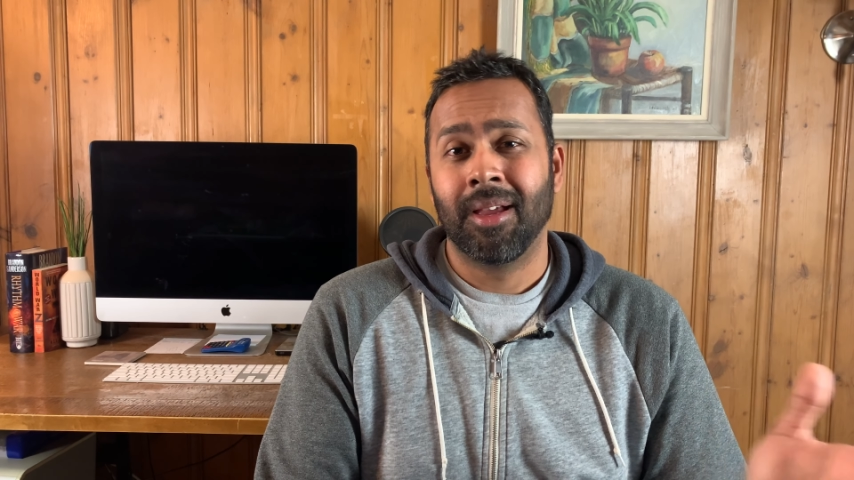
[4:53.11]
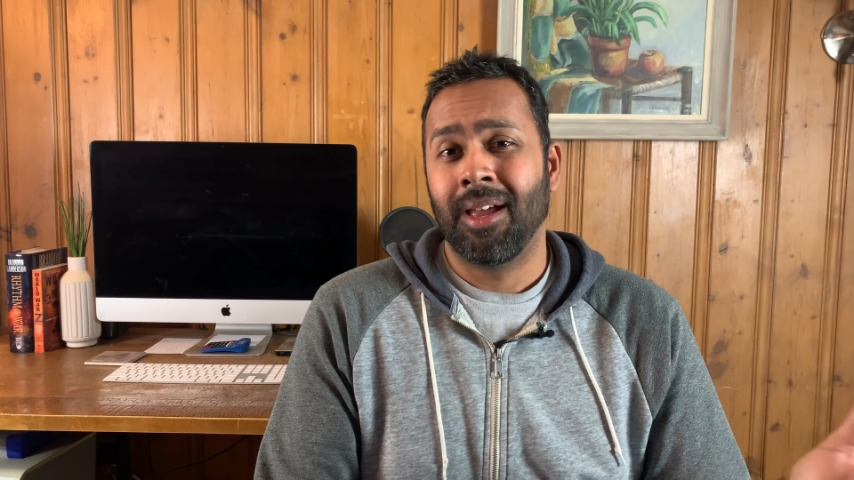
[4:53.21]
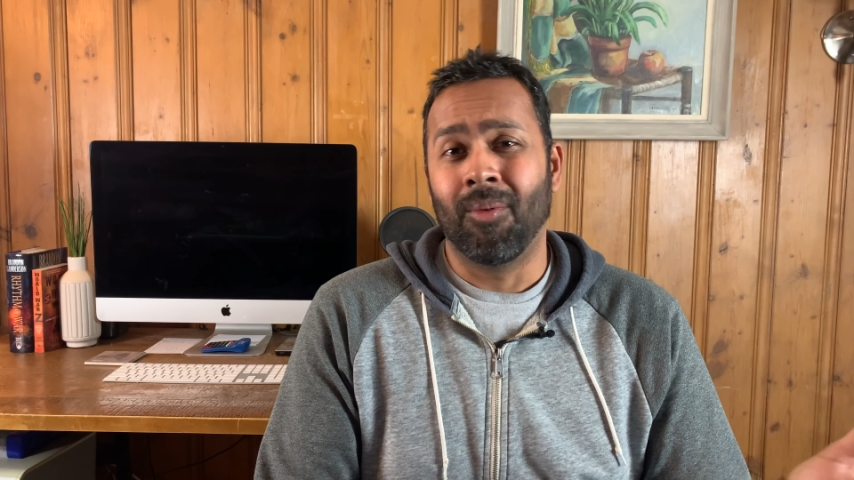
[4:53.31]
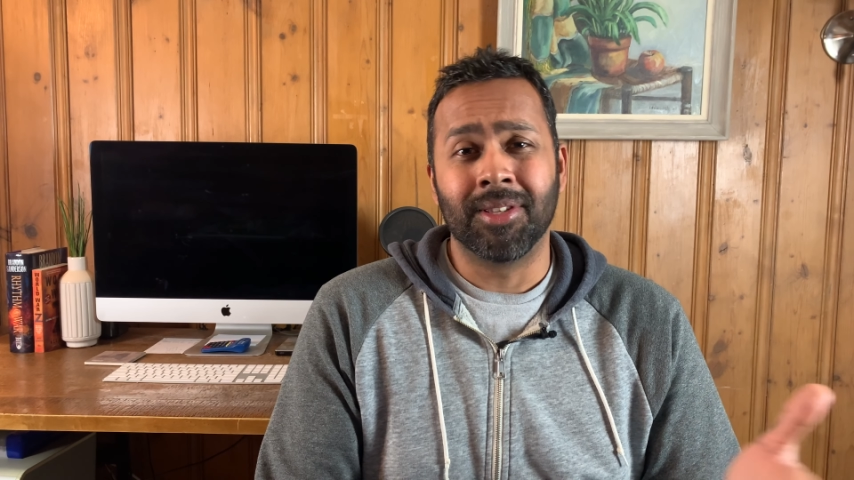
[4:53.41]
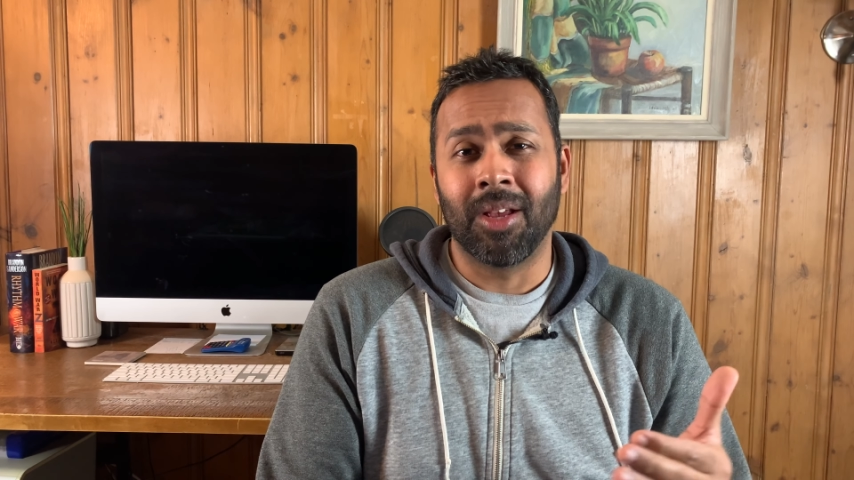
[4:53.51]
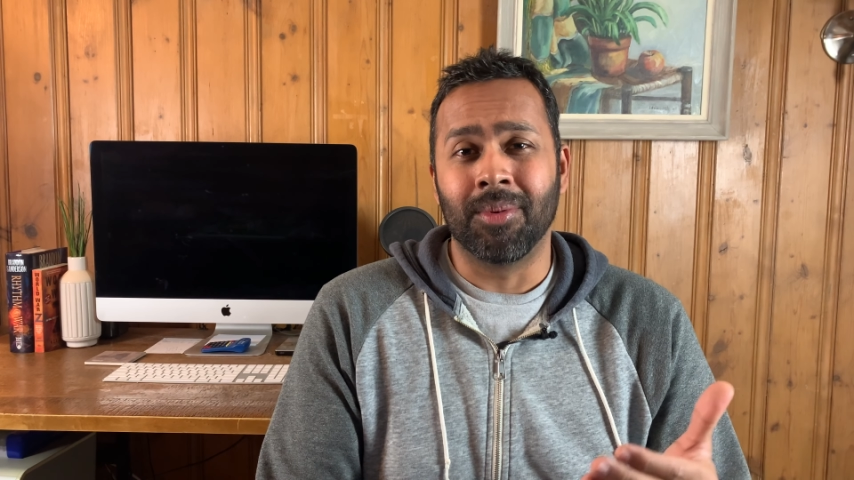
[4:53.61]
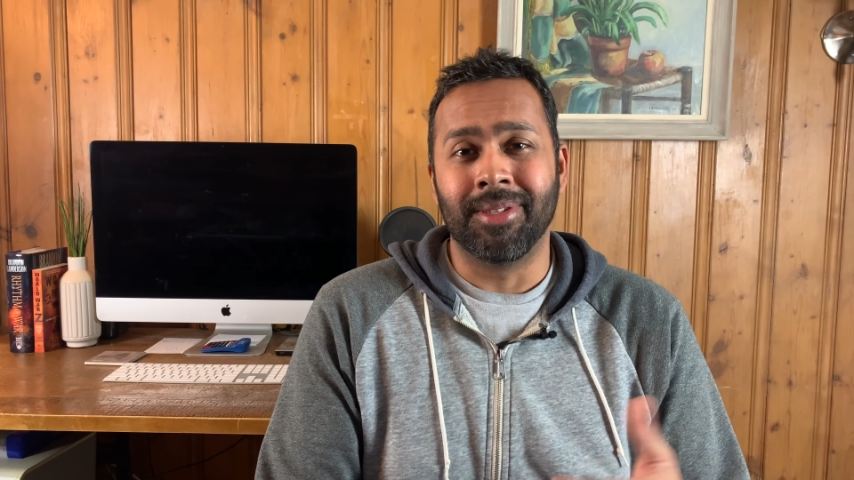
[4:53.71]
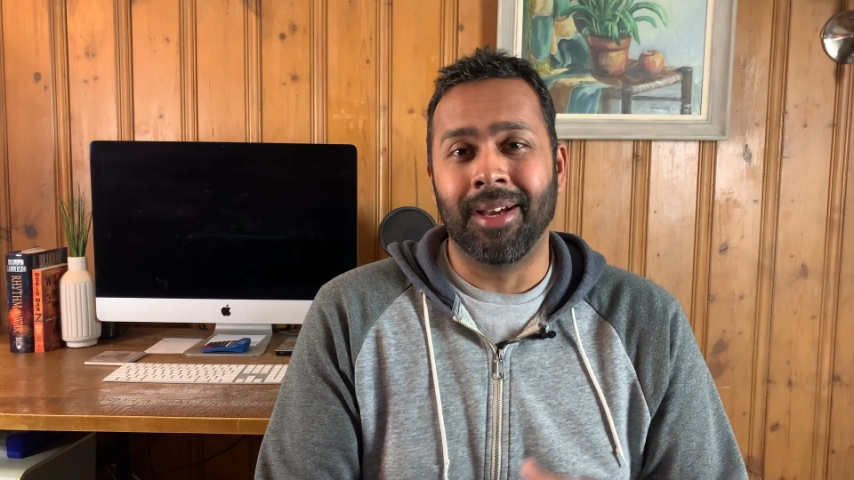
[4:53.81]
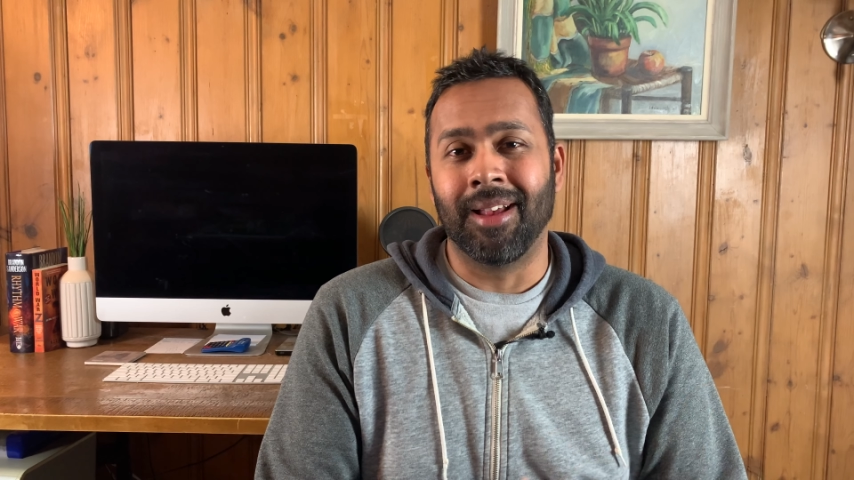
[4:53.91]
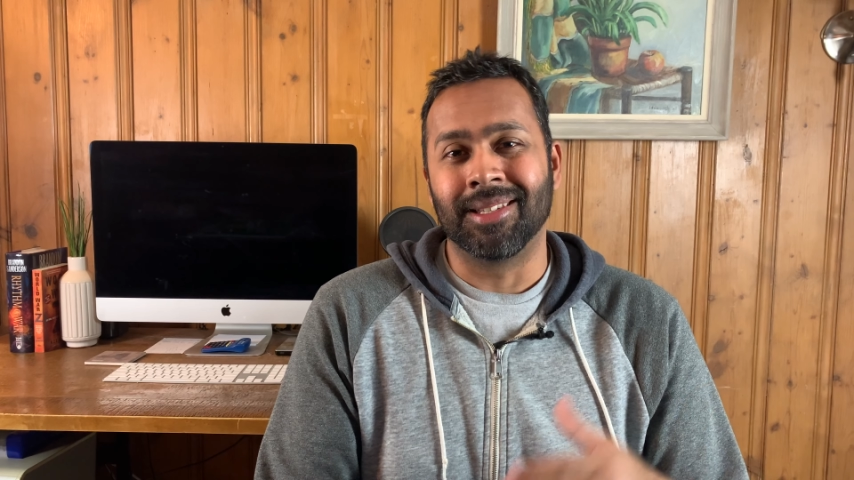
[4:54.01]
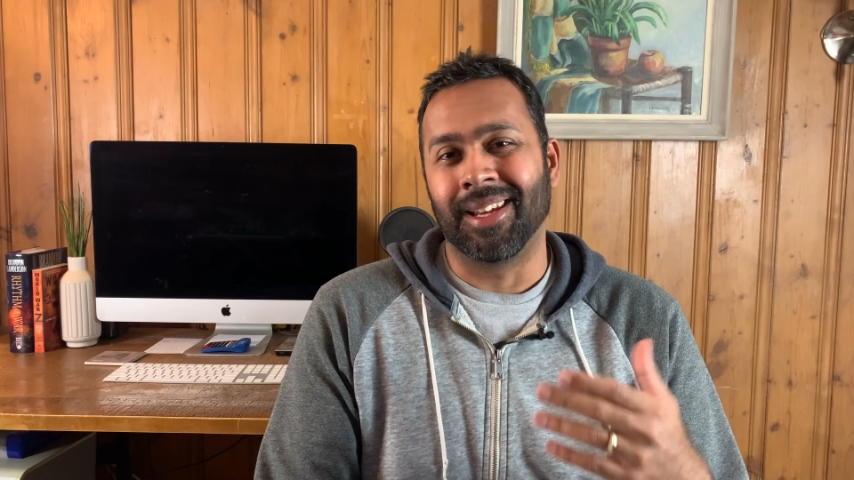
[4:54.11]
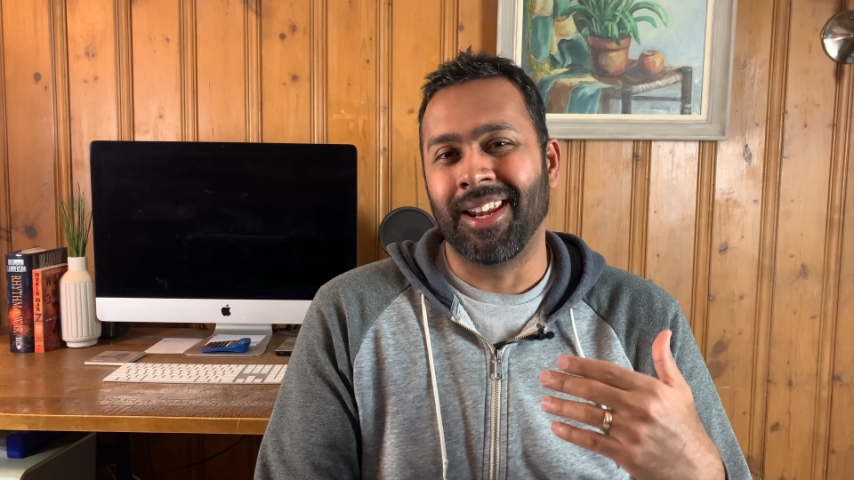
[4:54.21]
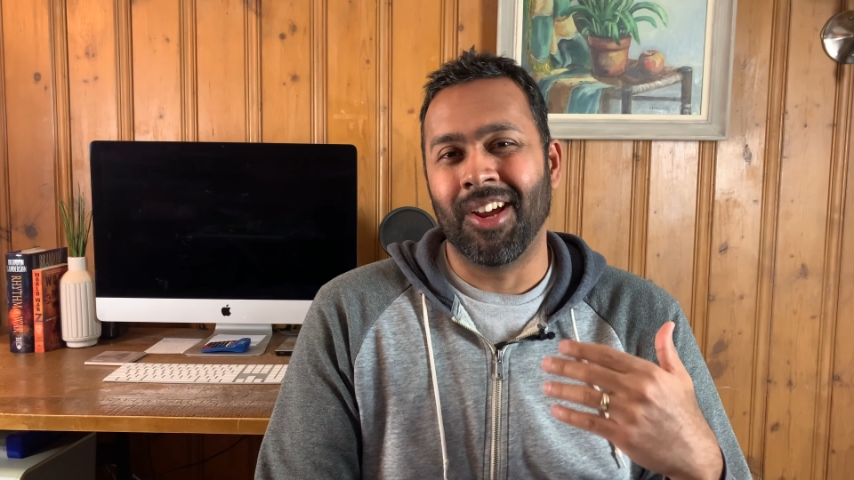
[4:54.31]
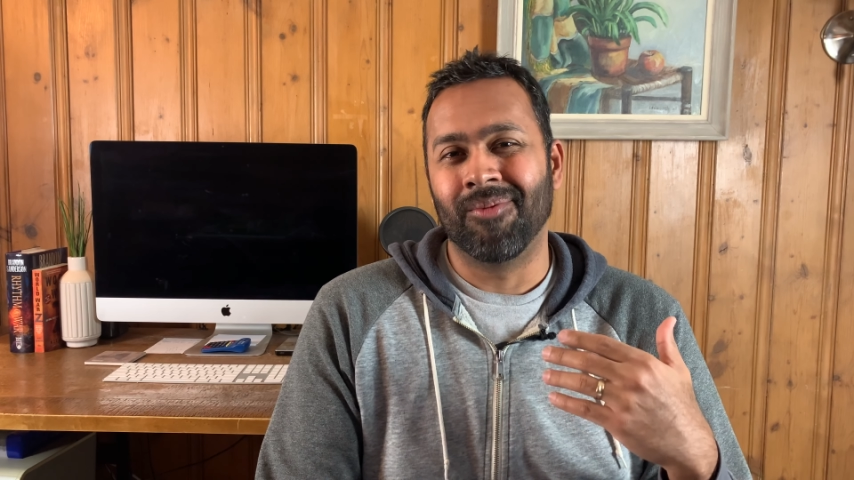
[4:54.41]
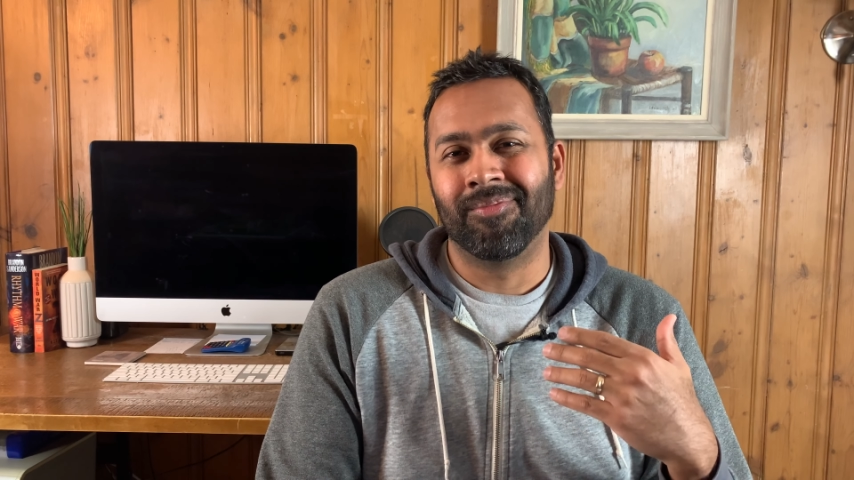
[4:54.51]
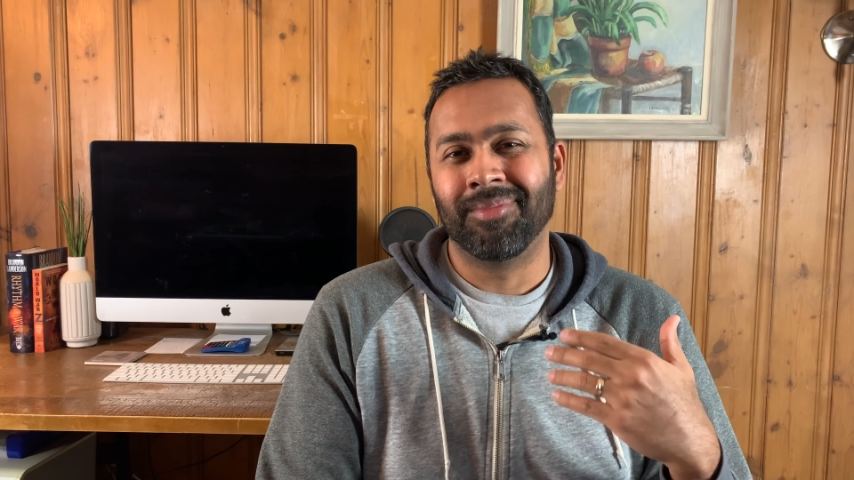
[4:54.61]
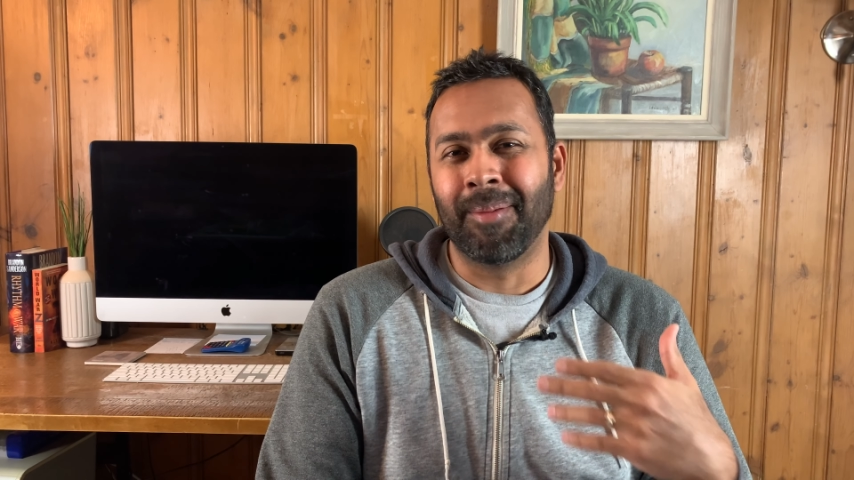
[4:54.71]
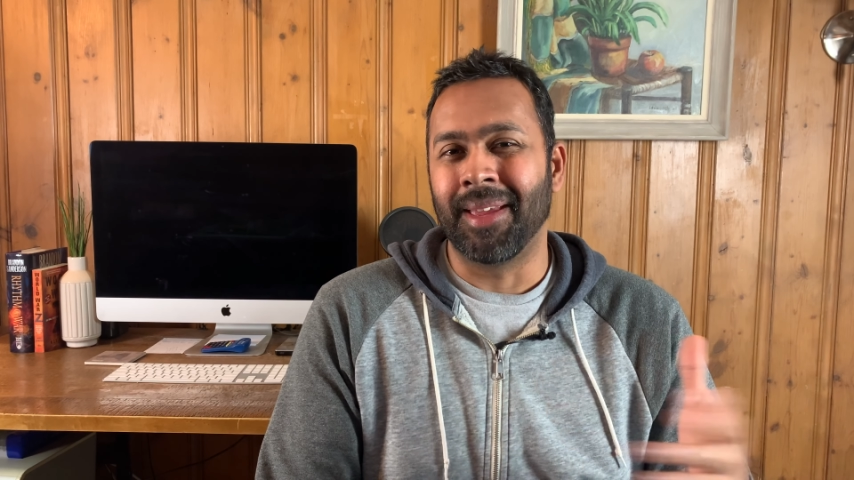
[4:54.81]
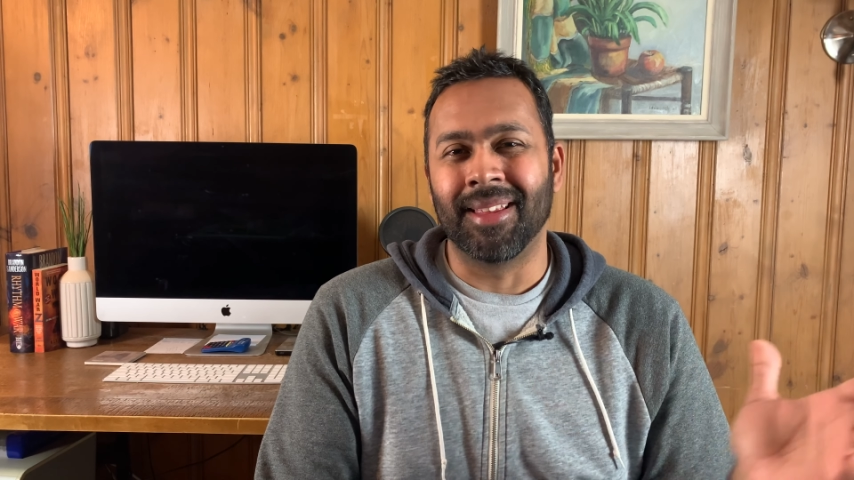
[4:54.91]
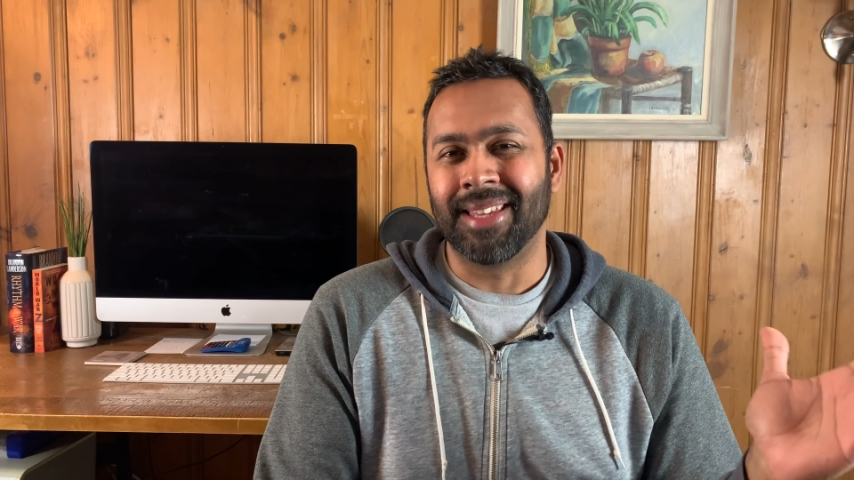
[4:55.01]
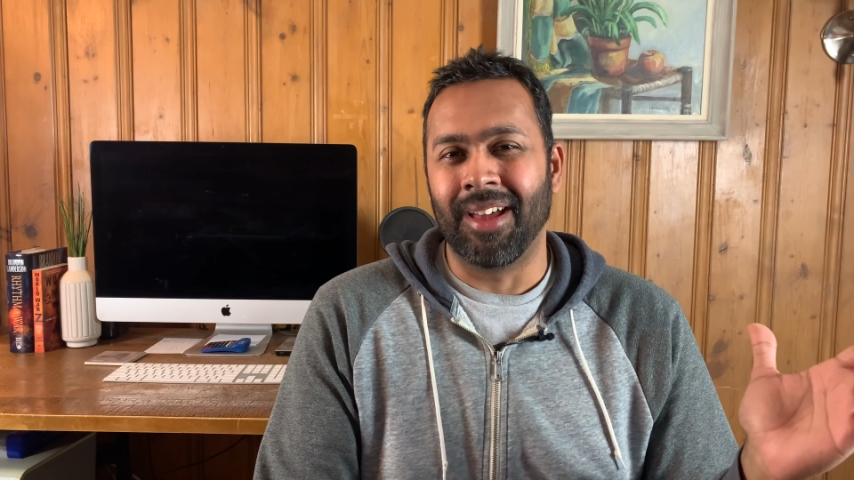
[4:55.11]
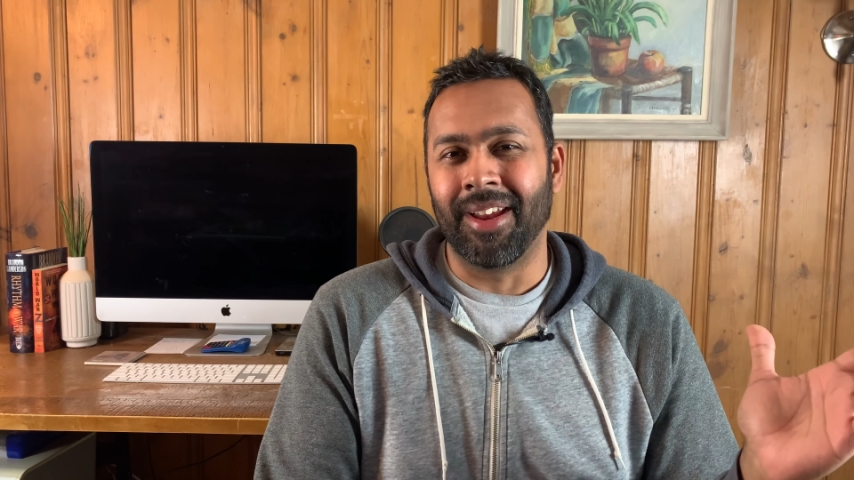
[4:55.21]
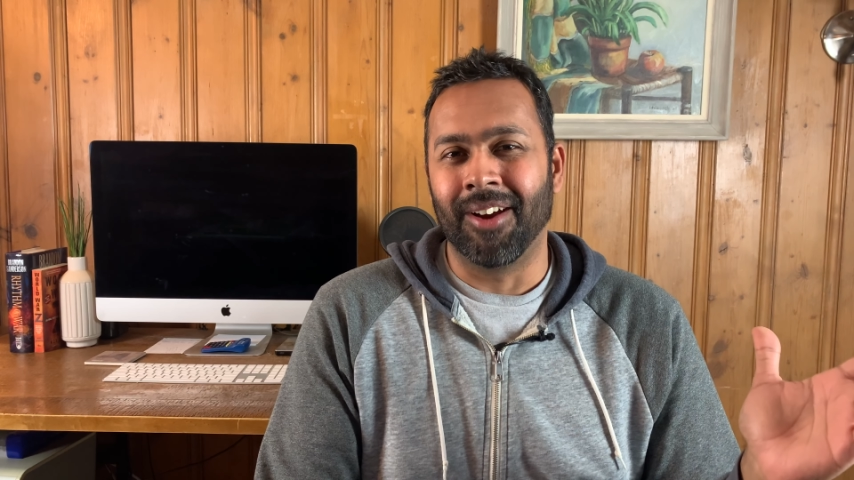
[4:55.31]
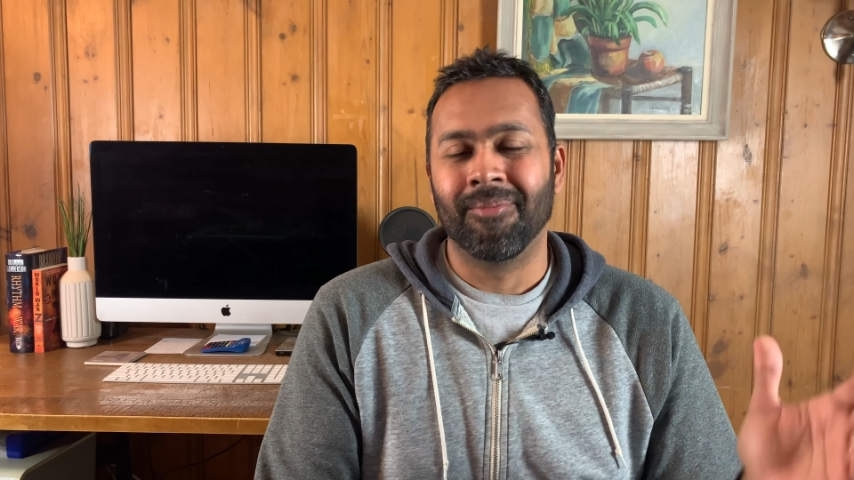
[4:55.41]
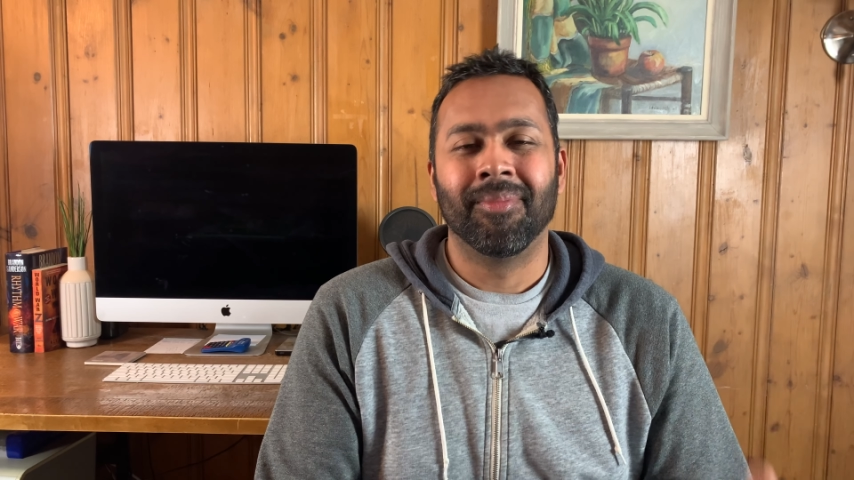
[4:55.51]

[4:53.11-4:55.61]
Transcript: Once I was done, I was like, you know, let me get this out of here.